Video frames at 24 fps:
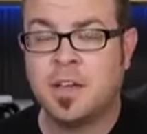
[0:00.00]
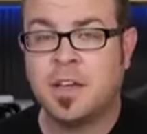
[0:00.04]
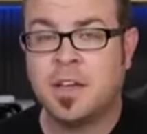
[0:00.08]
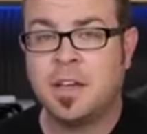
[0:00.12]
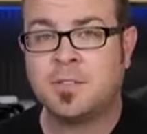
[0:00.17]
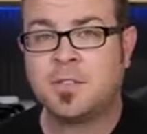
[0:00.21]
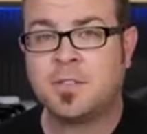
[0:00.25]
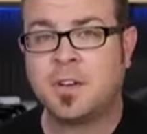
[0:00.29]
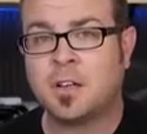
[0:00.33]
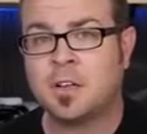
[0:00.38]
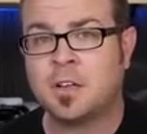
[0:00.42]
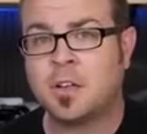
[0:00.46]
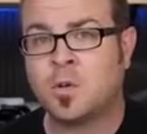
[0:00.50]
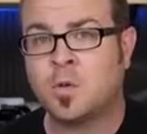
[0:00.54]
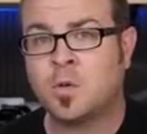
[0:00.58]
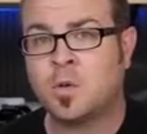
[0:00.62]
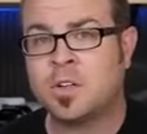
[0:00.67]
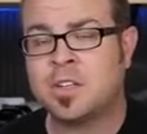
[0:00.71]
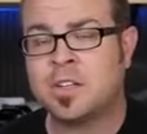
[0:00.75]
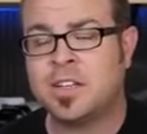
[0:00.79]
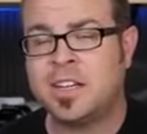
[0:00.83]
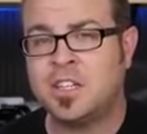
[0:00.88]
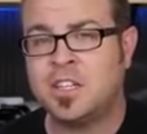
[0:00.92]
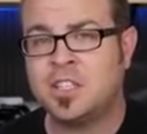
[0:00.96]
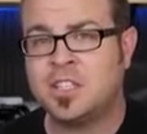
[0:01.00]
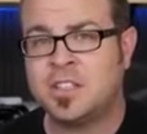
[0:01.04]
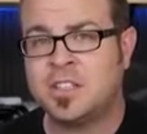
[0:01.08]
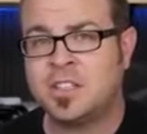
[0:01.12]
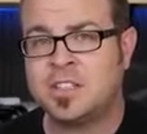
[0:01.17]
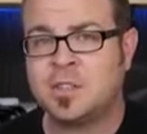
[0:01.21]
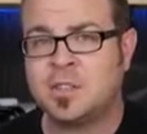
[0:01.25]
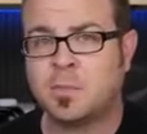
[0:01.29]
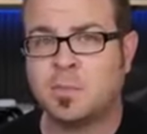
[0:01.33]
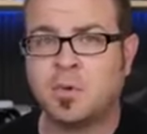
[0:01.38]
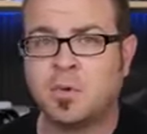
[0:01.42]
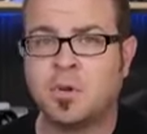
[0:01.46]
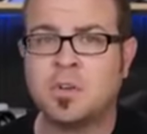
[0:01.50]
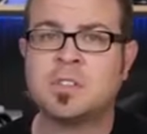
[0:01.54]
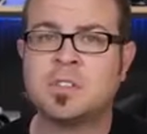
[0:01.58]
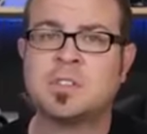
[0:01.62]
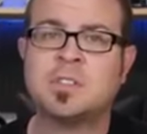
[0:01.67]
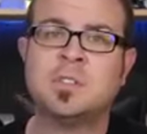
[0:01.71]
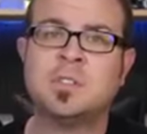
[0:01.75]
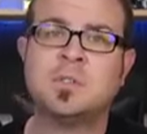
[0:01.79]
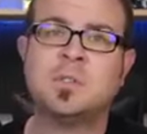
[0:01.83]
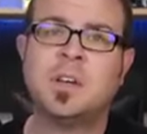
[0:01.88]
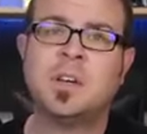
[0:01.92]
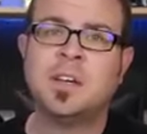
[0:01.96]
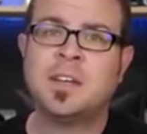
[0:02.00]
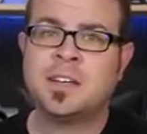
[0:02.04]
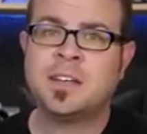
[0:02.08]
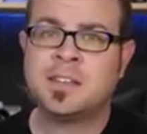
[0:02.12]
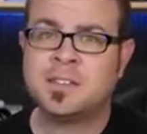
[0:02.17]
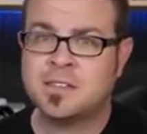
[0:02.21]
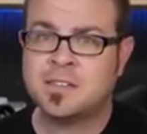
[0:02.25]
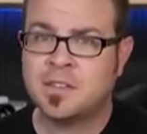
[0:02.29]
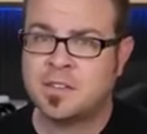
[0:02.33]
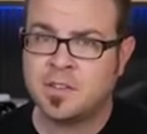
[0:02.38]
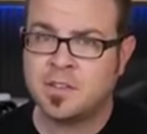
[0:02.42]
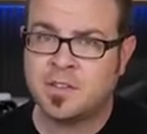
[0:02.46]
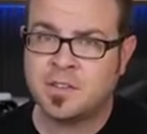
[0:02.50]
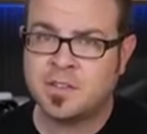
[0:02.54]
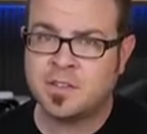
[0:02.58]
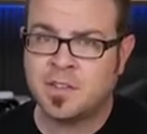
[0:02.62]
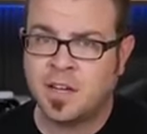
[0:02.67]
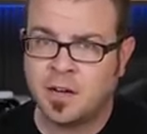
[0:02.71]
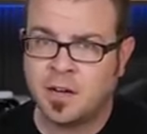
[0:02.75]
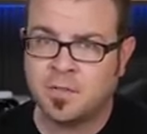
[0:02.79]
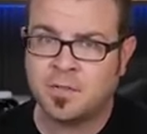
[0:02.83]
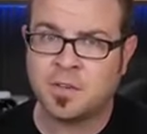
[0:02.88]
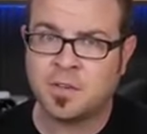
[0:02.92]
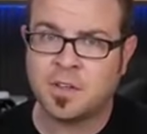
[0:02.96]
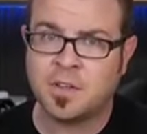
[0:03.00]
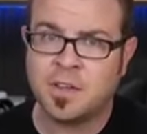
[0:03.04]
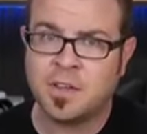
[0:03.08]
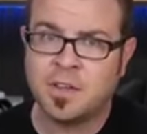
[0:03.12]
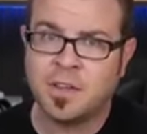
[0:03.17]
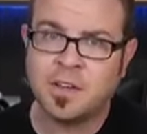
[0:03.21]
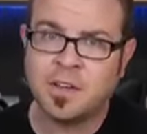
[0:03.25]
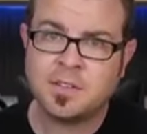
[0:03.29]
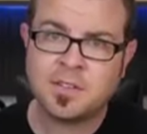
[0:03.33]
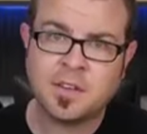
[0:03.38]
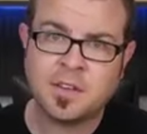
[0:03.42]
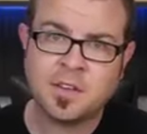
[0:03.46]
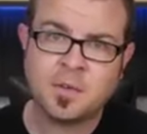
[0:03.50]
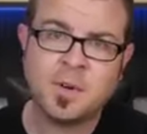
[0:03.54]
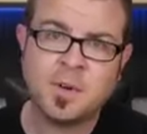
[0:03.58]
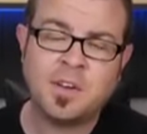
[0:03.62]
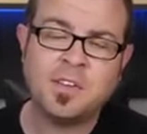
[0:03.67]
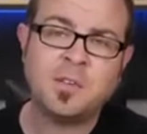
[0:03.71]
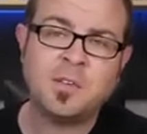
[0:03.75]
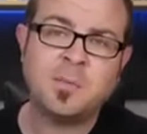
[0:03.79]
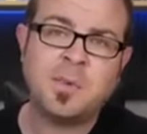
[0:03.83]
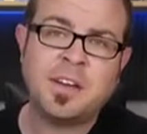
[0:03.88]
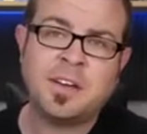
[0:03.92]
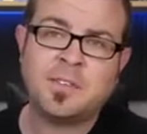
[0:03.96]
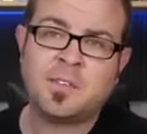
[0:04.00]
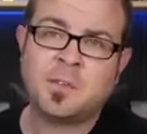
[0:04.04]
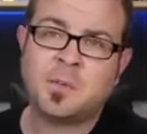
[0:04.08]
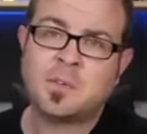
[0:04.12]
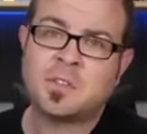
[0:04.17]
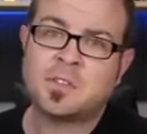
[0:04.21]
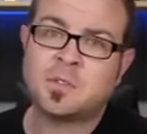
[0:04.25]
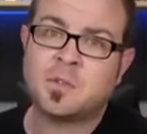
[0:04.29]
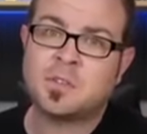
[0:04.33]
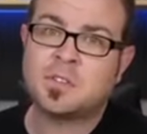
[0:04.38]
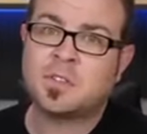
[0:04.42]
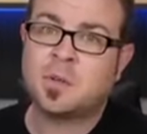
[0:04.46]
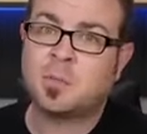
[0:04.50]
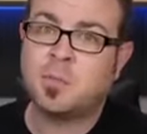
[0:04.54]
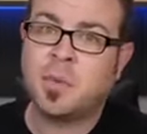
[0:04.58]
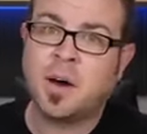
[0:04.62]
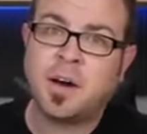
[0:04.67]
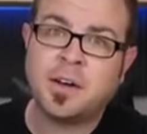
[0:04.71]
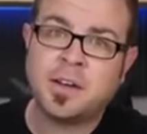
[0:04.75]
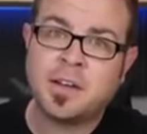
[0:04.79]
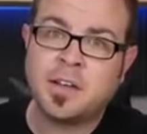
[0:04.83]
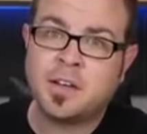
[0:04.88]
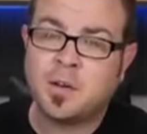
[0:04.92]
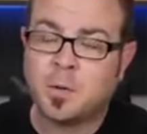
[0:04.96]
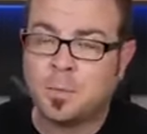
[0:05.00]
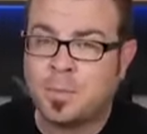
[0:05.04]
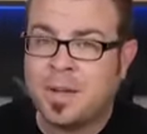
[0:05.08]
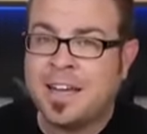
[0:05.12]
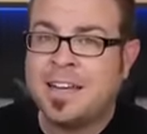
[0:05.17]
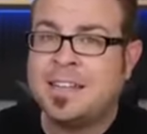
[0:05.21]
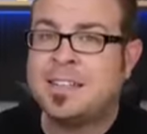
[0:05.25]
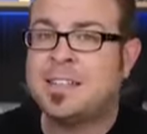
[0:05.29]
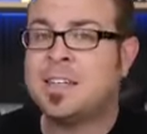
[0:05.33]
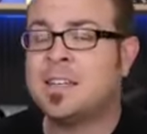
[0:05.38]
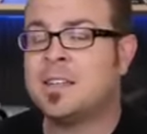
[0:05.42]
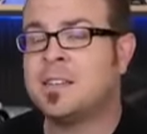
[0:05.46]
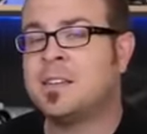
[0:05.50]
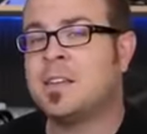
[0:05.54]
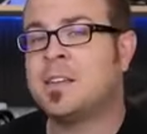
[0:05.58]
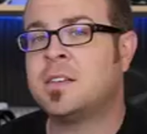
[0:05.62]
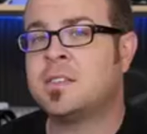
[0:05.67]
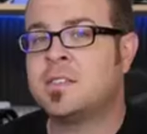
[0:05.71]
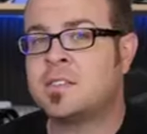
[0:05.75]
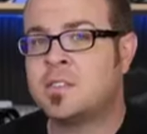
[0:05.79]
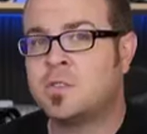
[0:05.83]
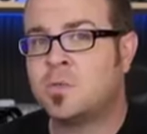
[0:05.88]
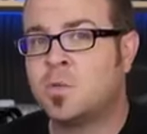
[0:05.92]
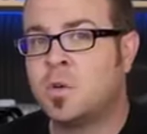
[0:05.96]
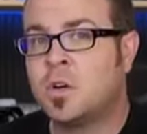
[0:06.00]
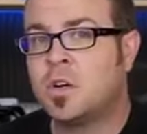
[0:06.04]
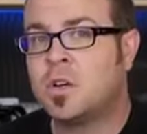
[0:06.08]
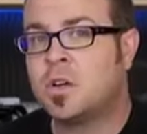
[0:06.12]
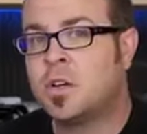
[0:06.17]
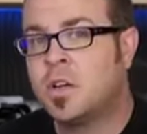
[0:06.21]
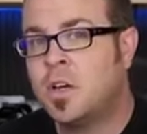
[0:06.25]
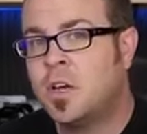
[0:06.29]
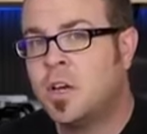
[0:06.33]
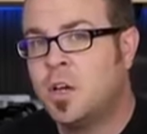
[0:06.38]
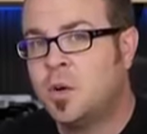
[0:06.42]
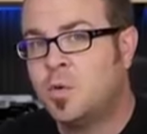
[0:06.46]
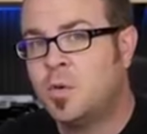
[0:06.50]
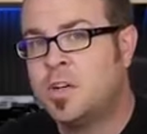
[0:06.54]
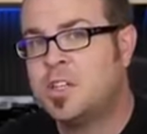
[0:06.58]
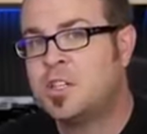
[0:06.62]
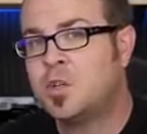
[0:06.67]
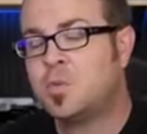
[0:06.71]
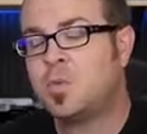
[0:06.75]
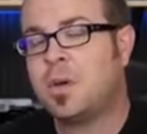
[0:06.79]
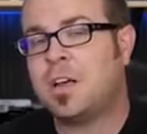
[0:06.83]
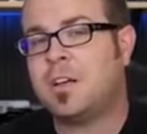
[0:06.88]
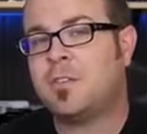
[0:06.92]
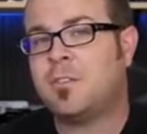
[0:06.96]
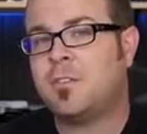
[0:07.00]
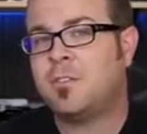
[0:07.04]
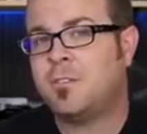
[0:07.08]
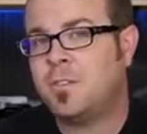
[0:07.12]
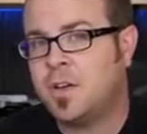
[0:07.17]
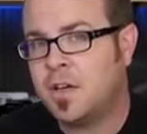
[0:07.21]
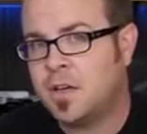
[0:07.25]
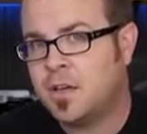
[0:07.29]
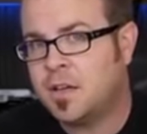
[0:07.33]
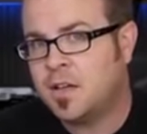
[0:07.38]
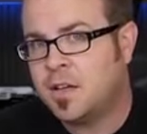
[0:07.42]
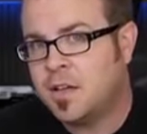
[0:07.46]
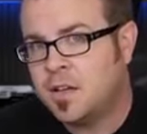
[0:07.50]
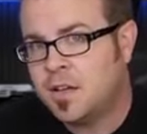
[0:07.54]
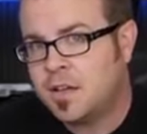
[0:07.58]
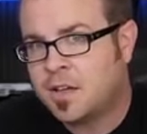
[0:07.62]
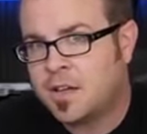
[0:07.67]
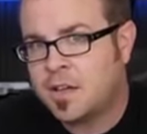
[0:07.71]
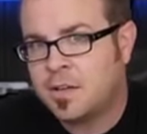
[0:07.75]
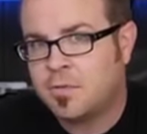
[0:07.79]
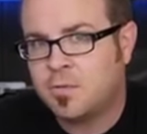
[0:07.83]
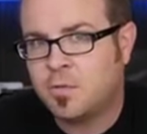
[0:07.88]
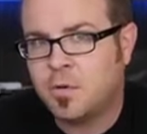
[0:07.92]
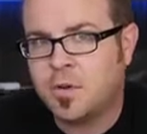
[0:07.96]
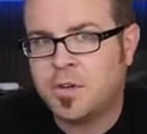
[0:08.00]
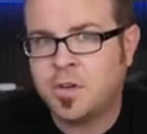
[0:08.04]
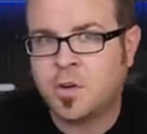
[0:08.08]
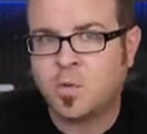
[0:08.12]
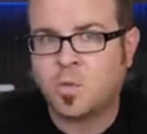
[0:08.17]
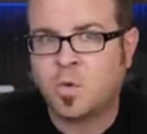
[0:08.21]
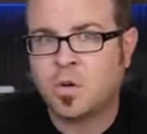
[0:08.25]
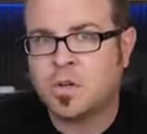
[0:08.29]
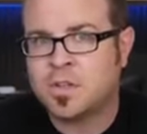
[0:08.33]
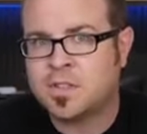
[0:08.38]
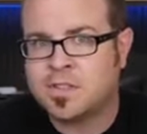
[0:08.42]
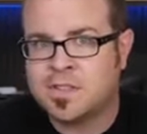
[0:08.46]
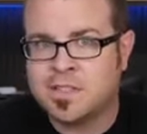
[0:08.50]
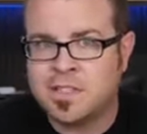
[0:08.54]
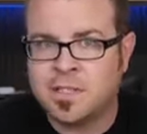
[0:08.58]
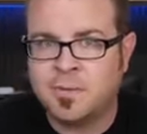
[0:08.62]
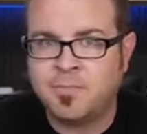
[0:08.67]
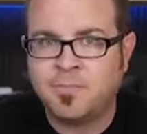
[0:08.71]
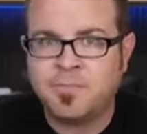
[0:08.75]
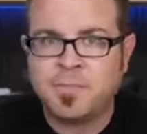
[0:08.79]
If color coordination is important to you, consider this carefully, as otherwise you might have to resort to modding or painting things to work, which, while fun, can void your warranty.